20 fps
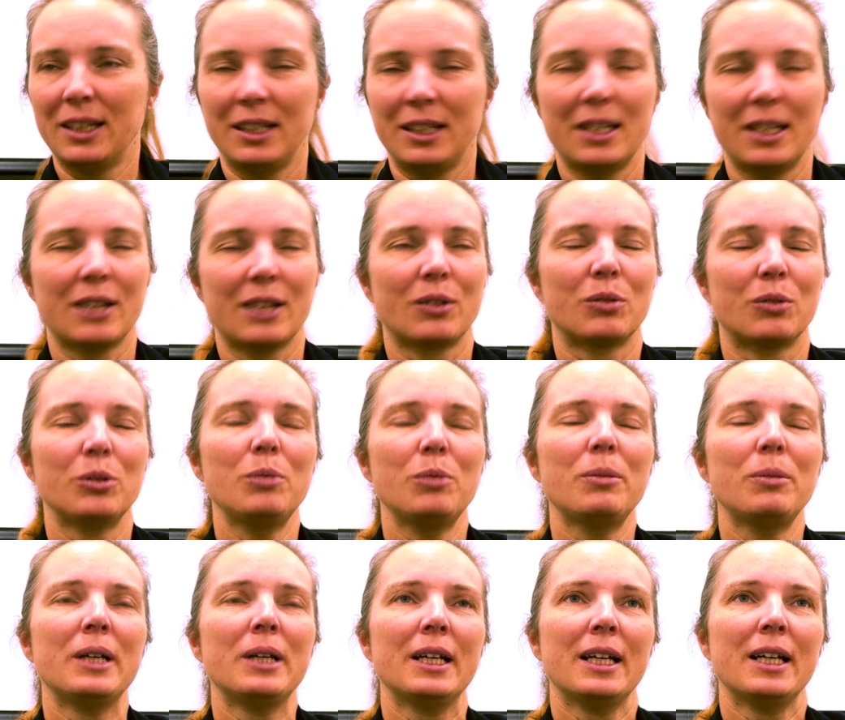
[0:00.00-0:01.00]
in that
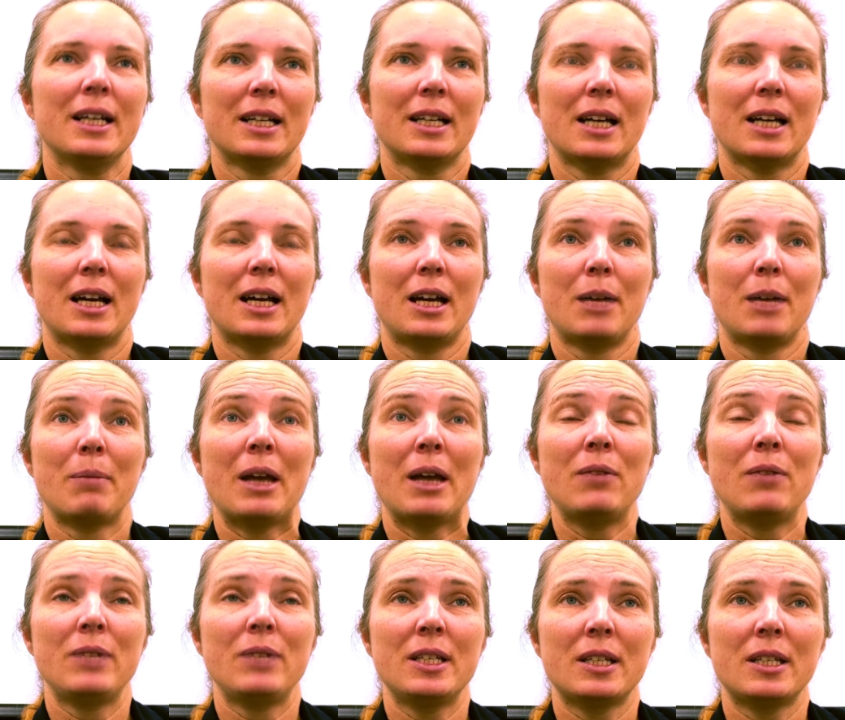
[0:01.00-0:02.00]
group.
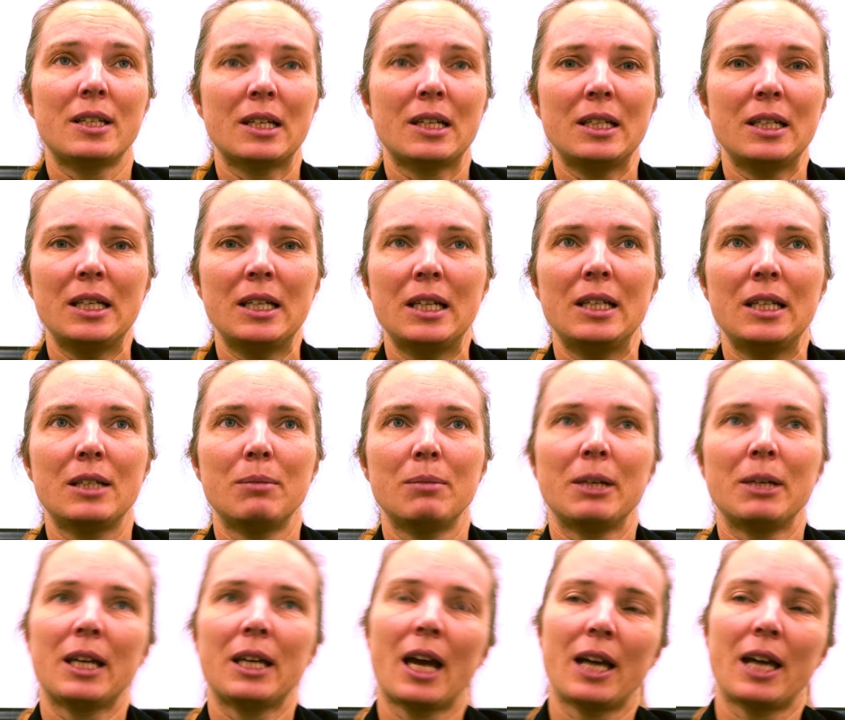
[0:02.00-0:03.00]
And we study the
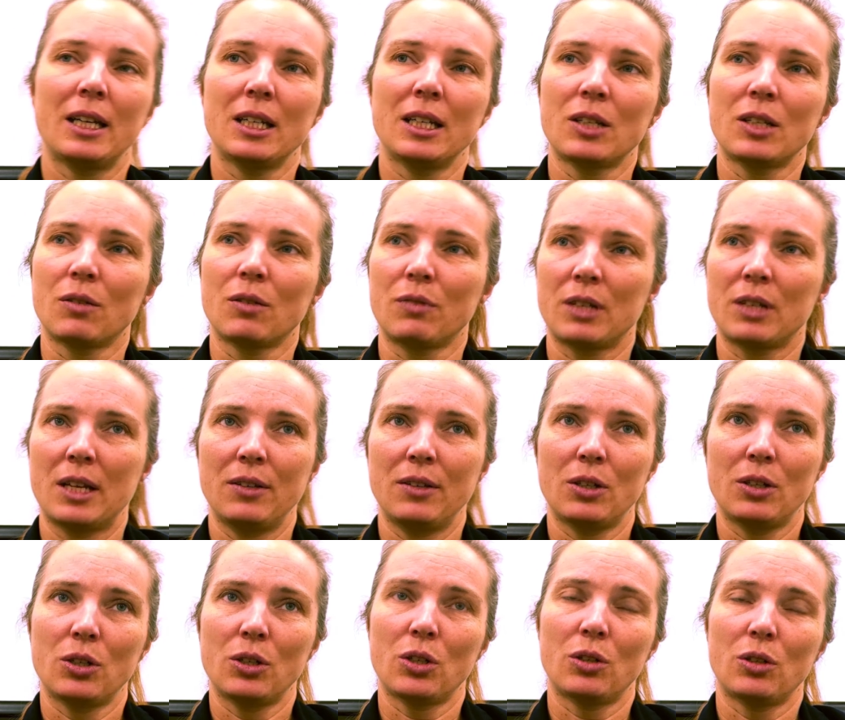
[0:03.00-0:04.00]
mechanics of
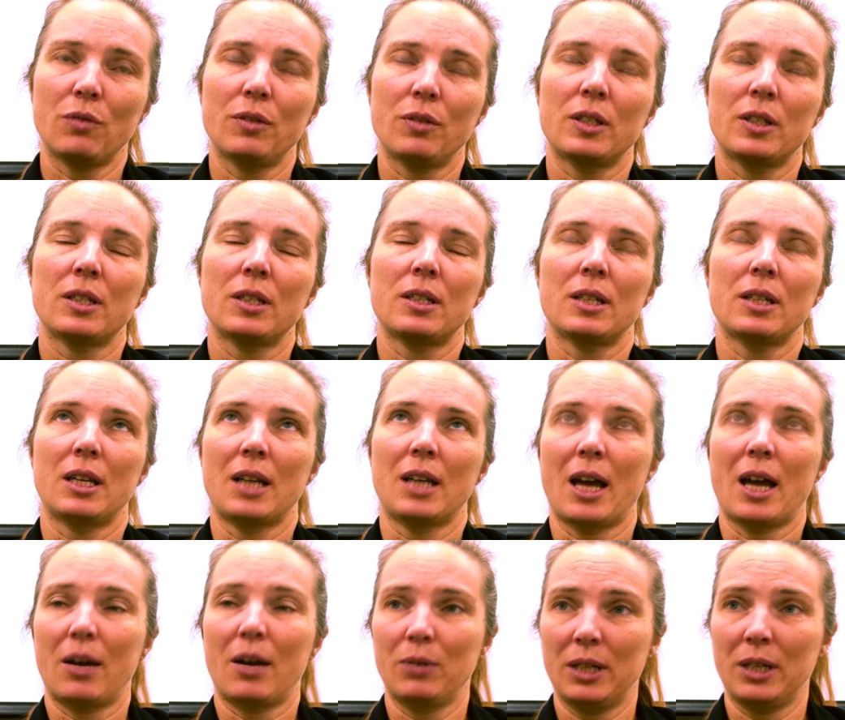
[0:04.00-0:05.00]
slender surfaces and
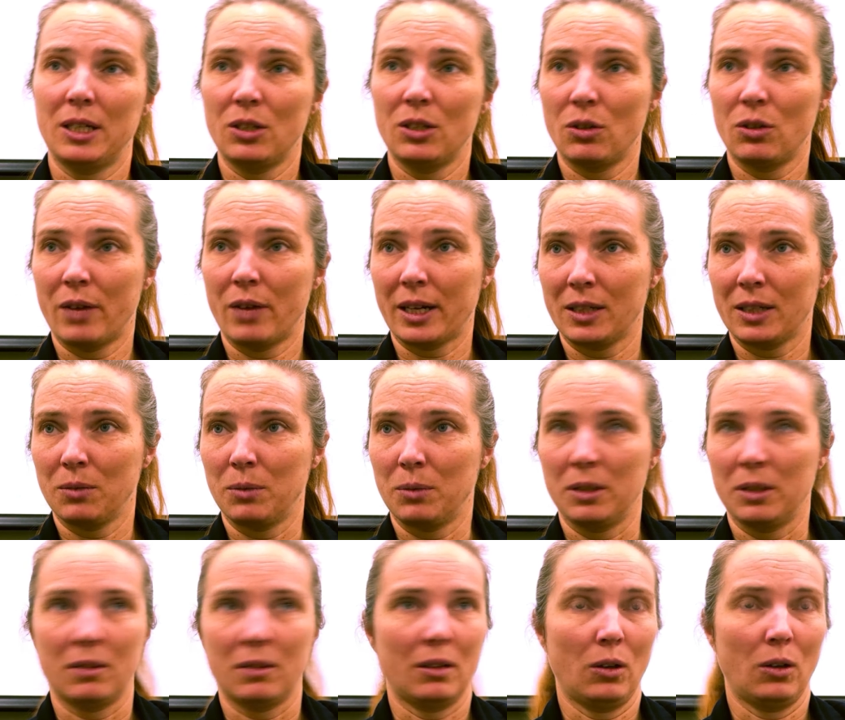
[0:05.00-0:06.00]
how they interact
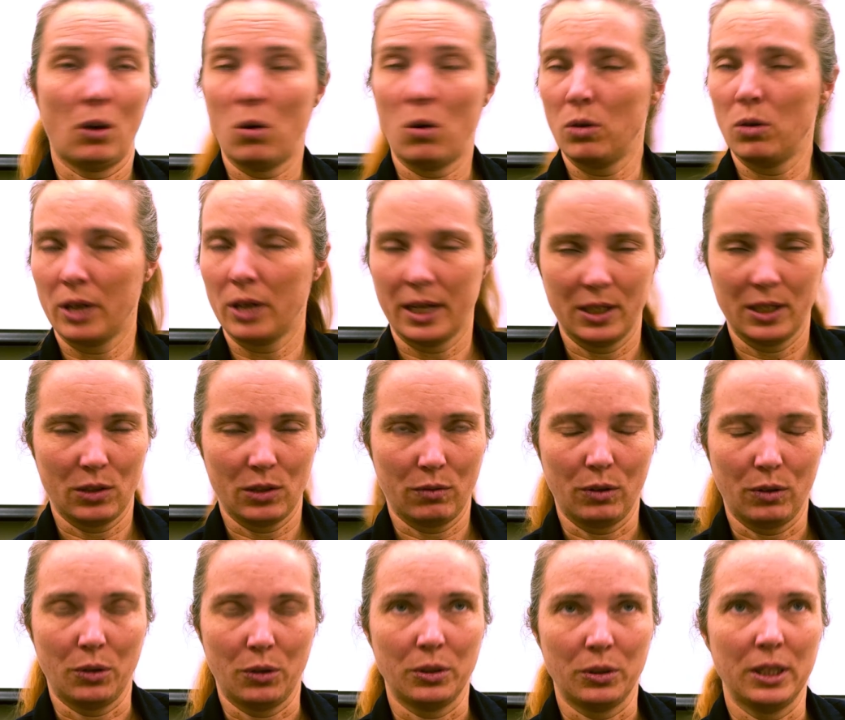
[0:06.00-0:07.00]
with all kinds
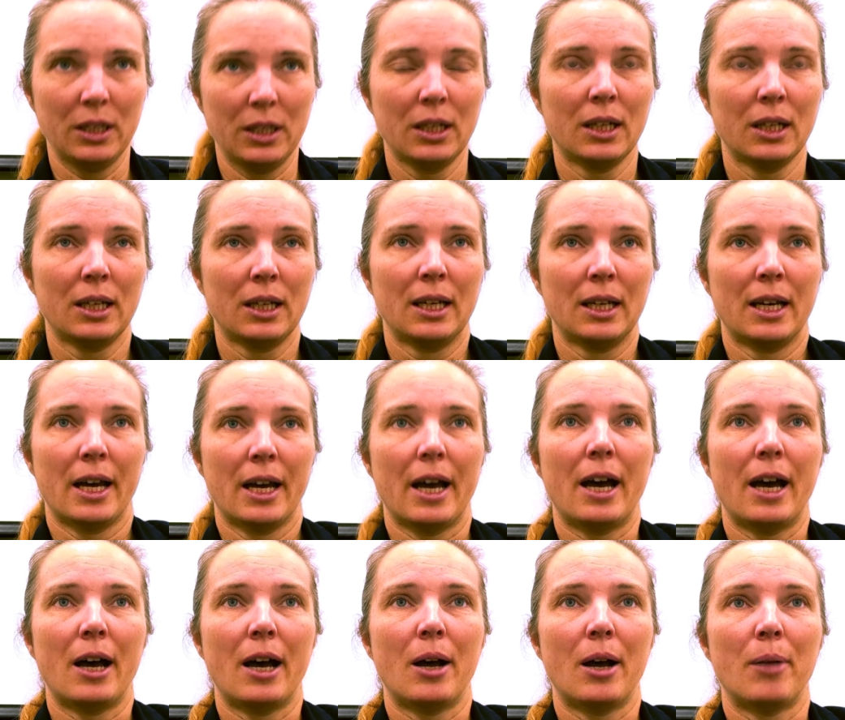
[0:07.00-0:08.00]
of loading.
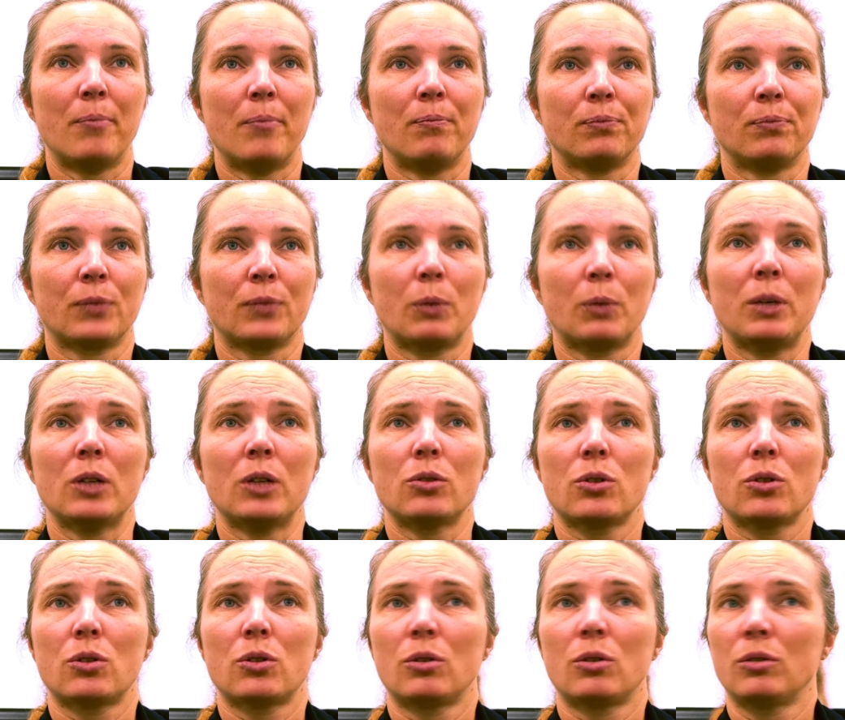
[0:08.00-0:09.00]
We
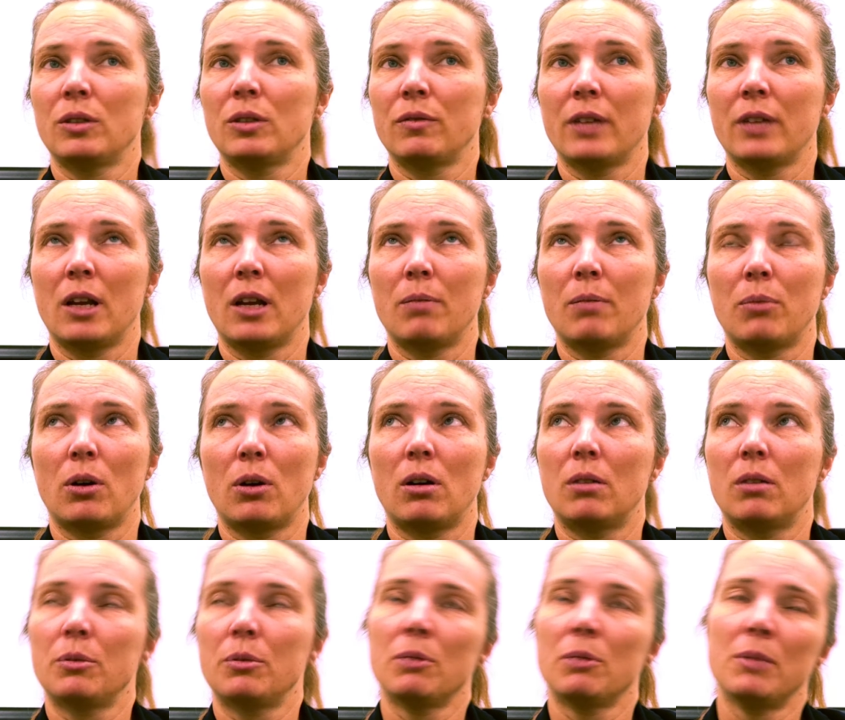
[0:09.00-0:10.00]
also develop
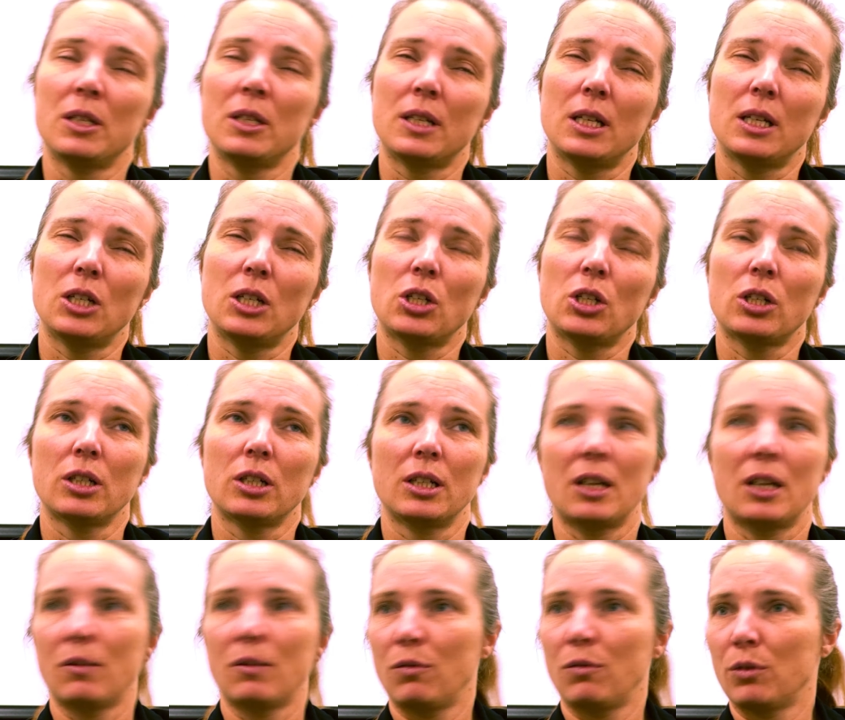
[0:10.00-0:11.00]

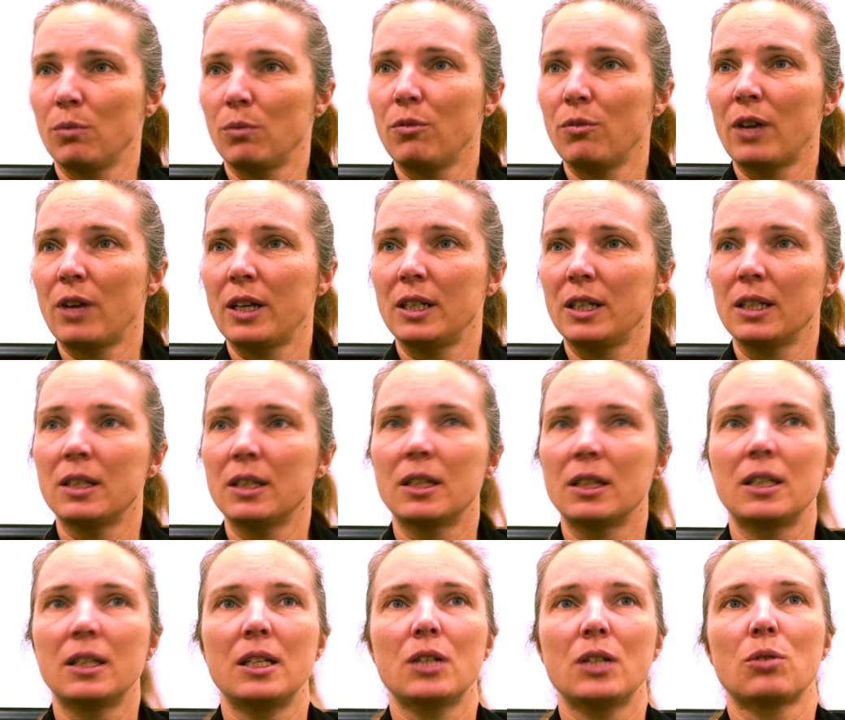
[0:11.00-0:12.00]
optimization and form finding
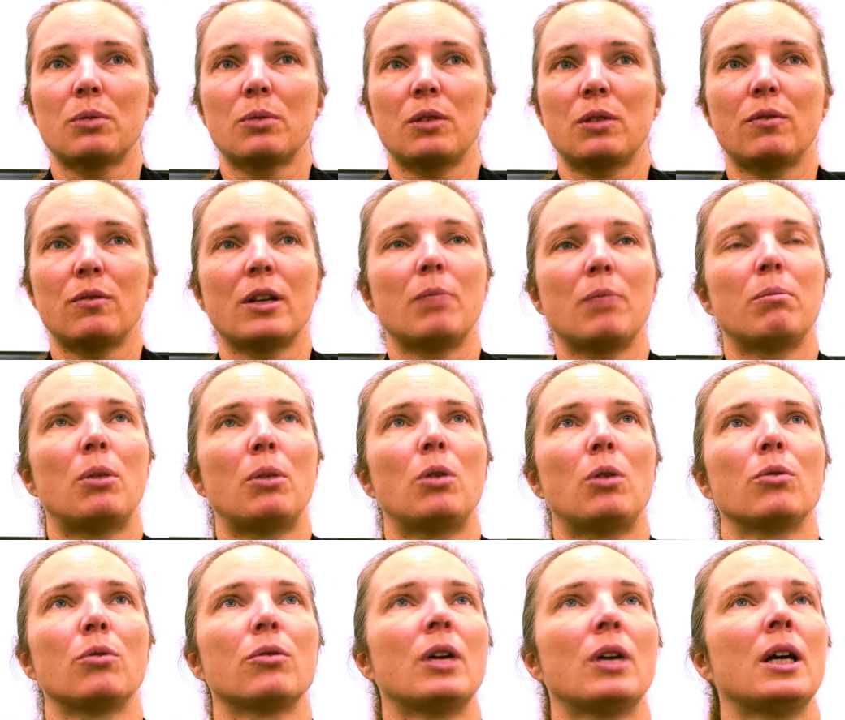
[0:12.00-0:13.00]
techniques. So we develop
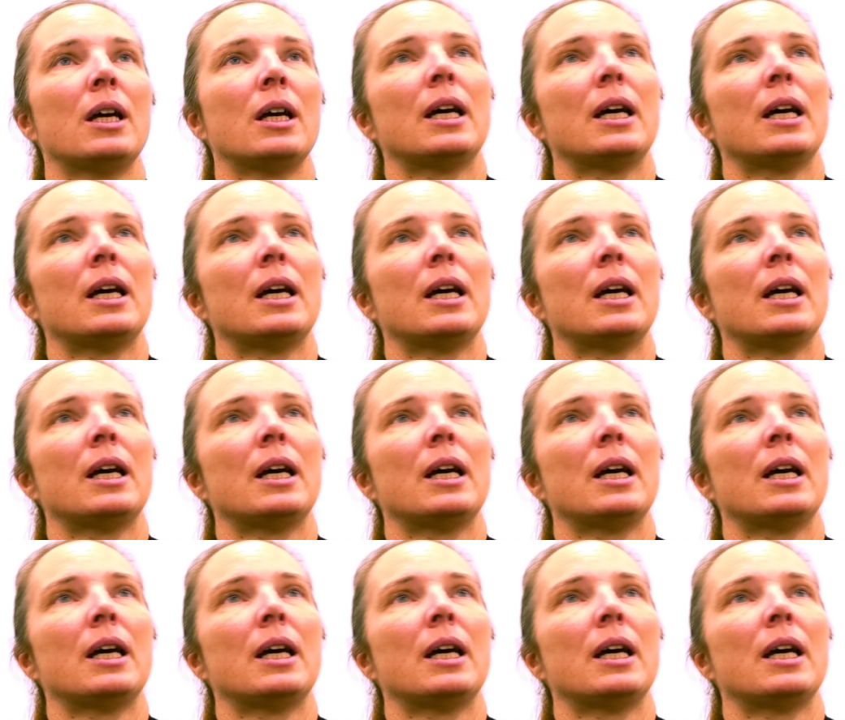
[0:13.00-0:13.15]
both